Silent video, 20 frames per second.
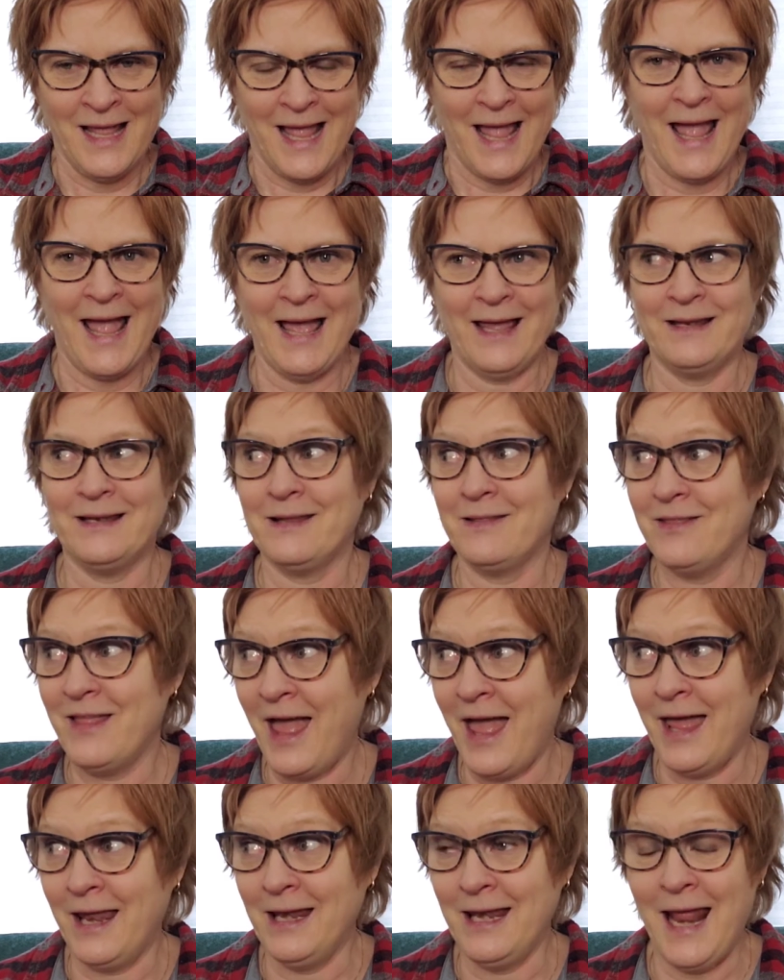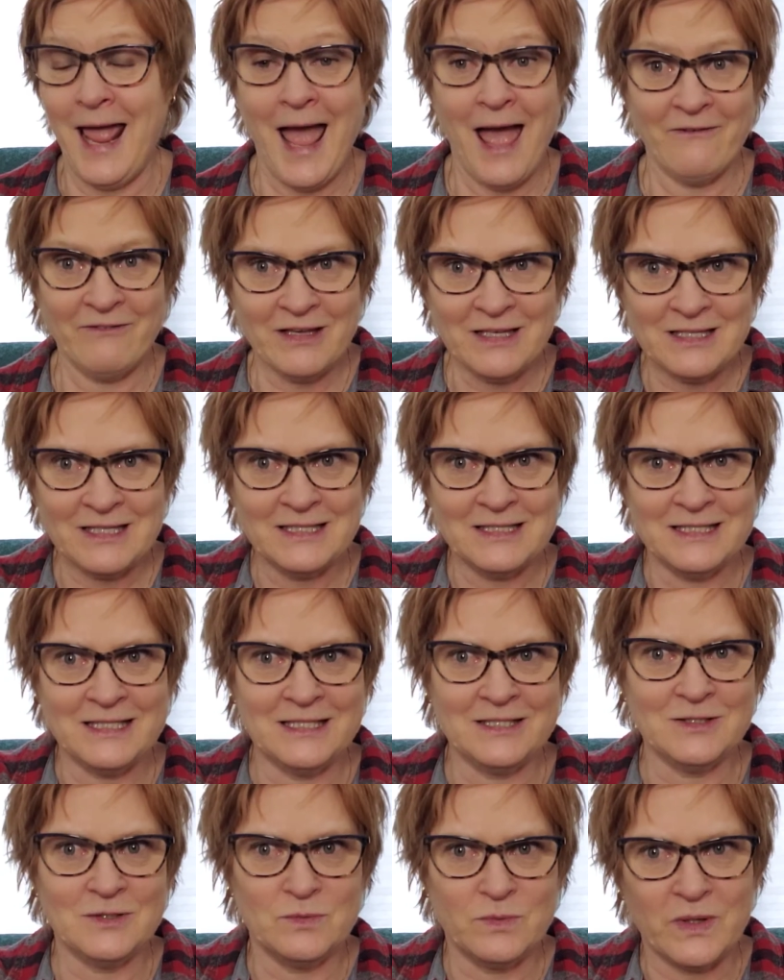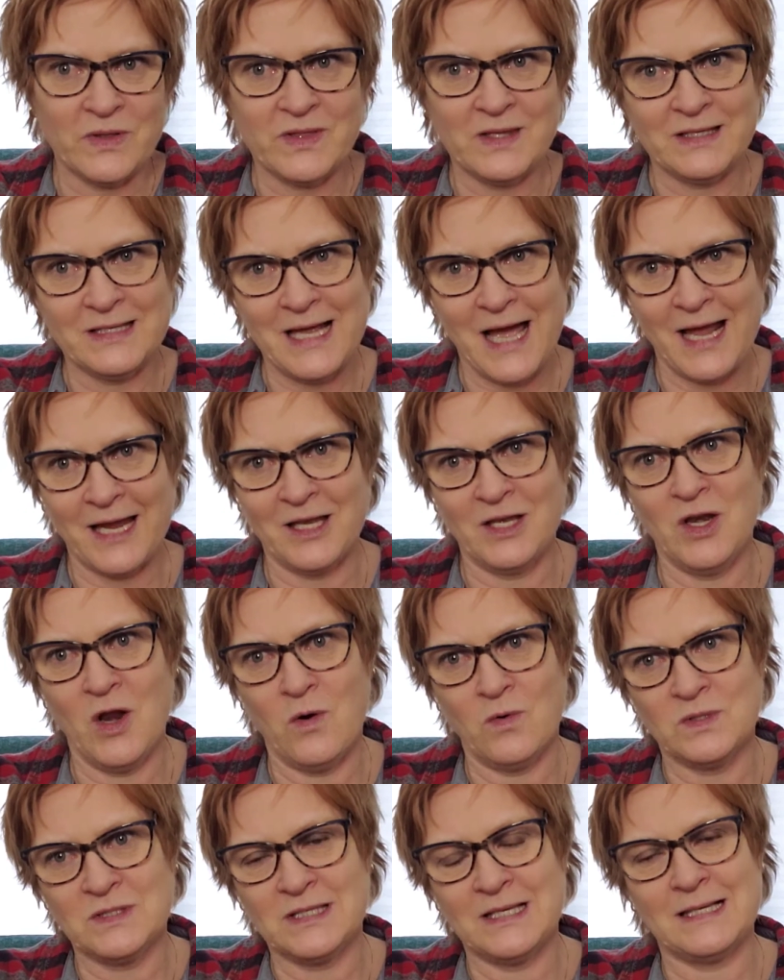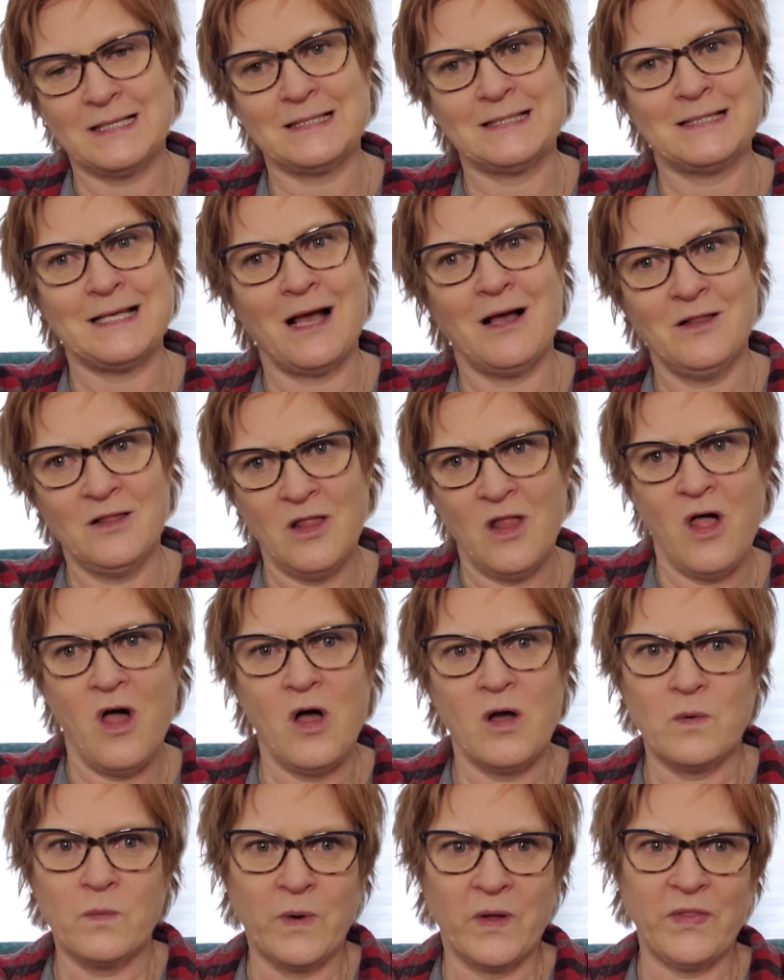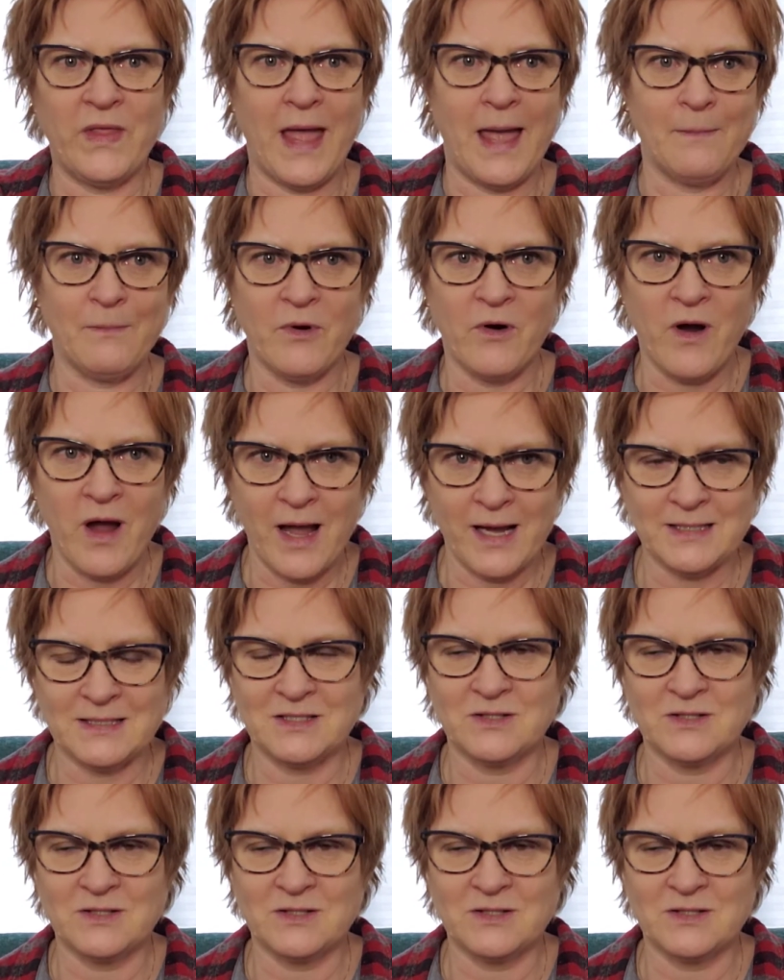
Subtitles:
And then having to deal with the diagnosis along with MRI.